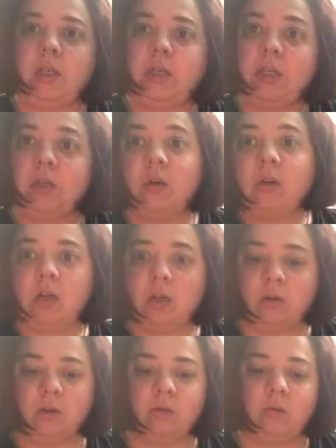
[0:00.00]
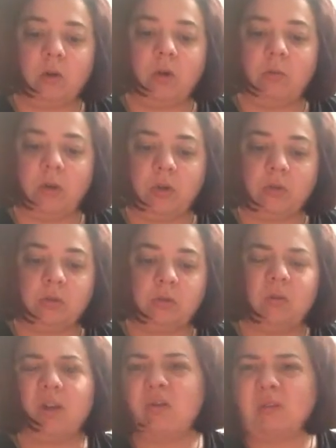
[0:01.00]
a year ago,
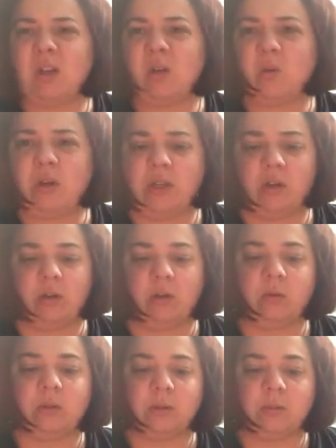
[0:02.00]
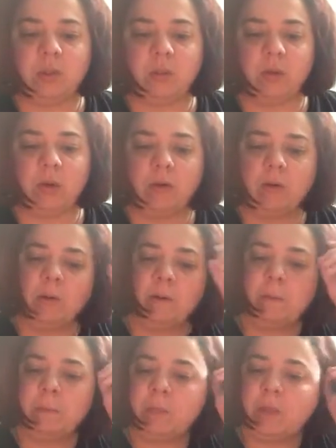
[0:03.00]
almost, well, not quite a year ago, it was September,
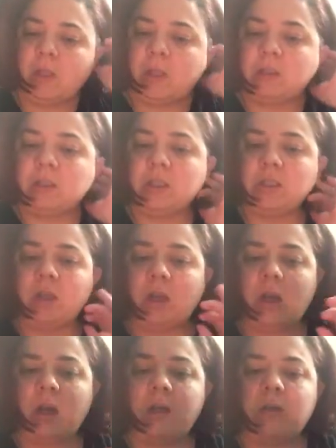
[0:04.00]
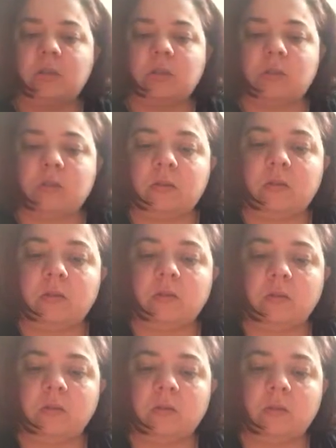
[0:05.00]
did not,
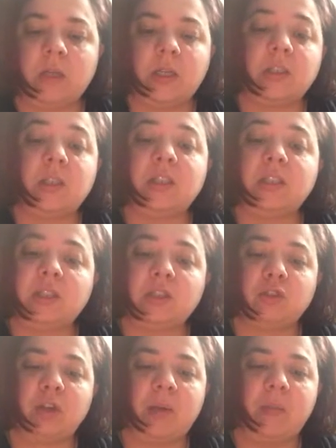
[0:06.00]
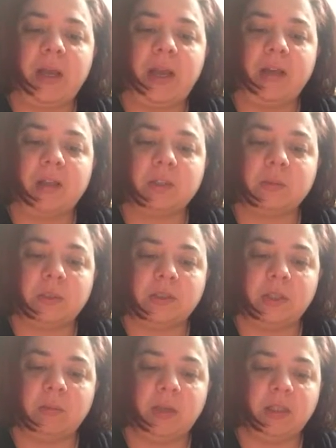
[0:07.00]
actually, this is dried by Alex. My
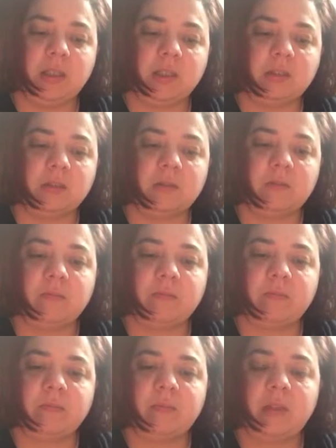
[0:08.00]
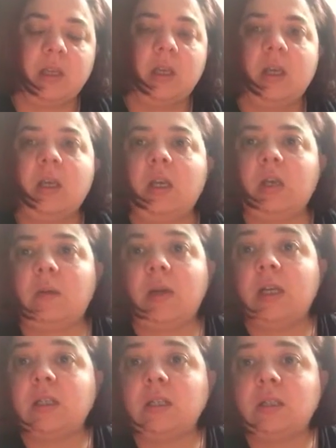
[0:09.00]
son made this.
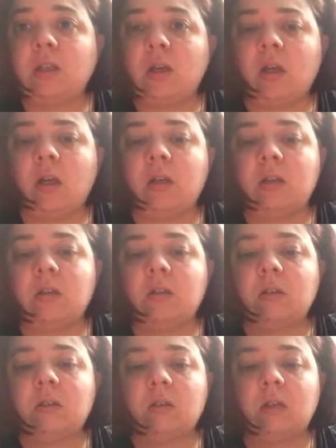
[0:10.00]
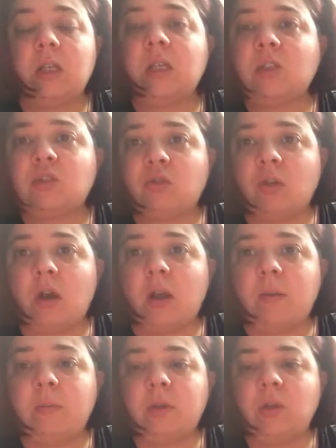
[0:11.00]
Anyway, it did not, it is
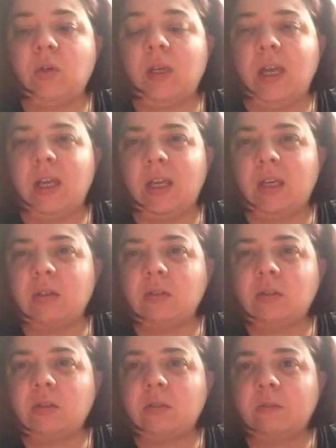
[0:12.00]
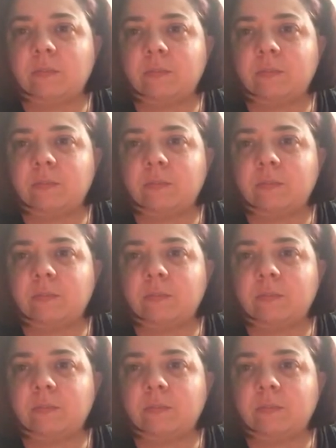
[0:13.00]
dry, but you can't